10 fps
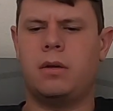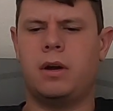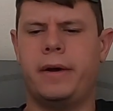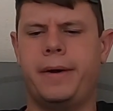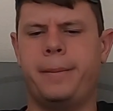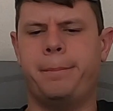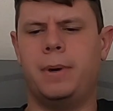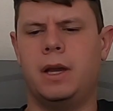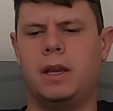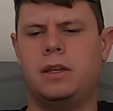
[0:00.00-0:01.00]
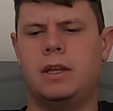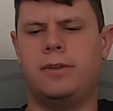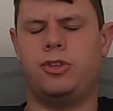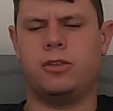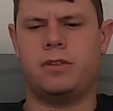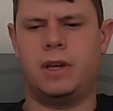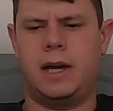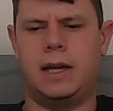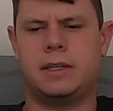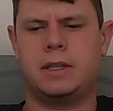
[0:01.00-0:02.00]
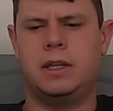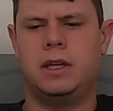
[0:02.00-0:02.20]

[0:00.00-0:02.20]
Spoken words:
but it's just not